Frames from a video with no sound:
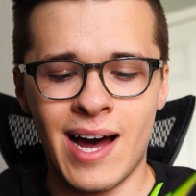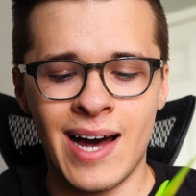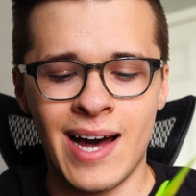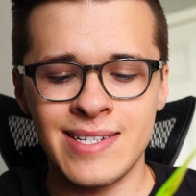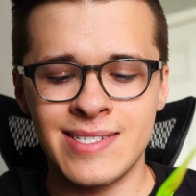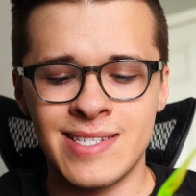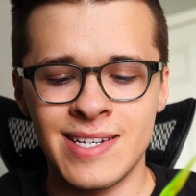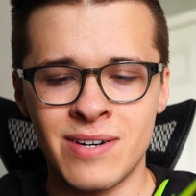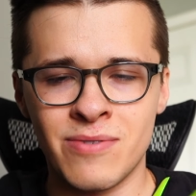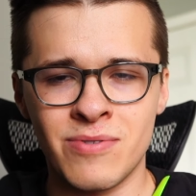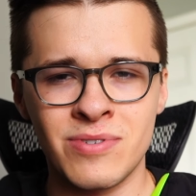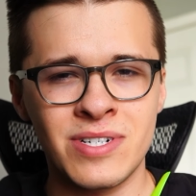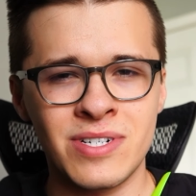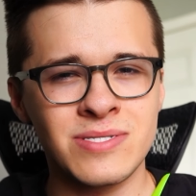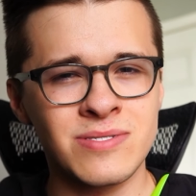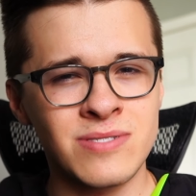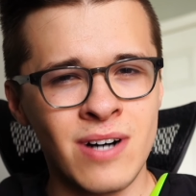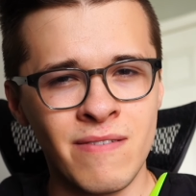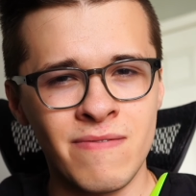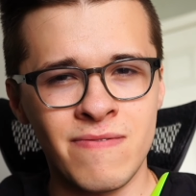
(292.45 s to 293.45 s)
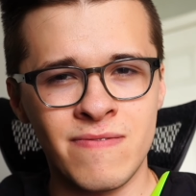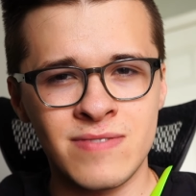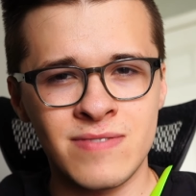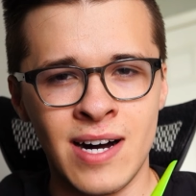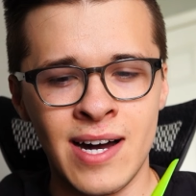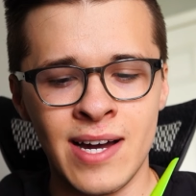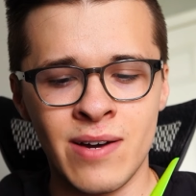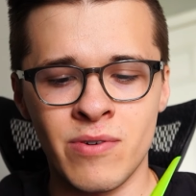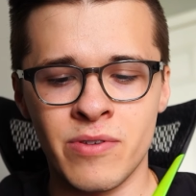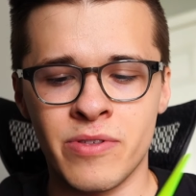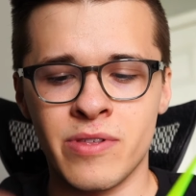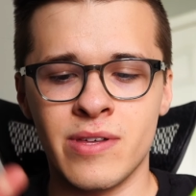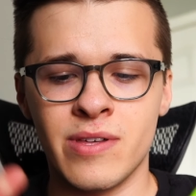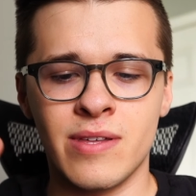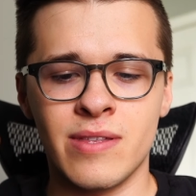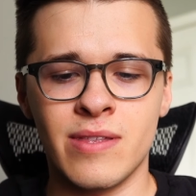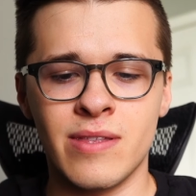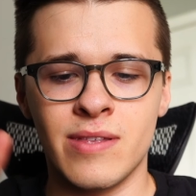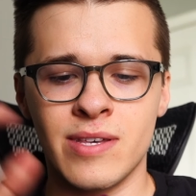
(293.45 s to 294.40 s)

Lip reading: I didn't really love flying with it.